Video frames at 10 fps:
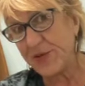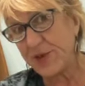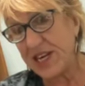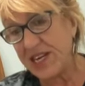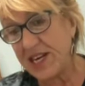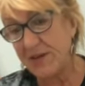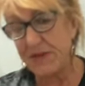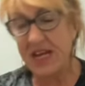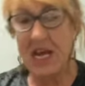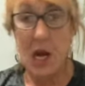reading.
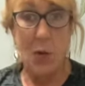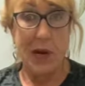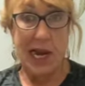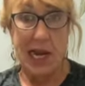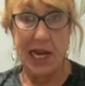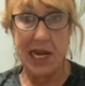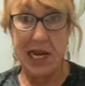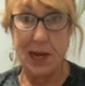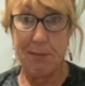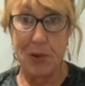We got a
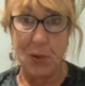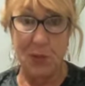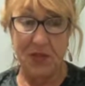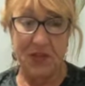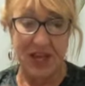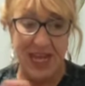little of both.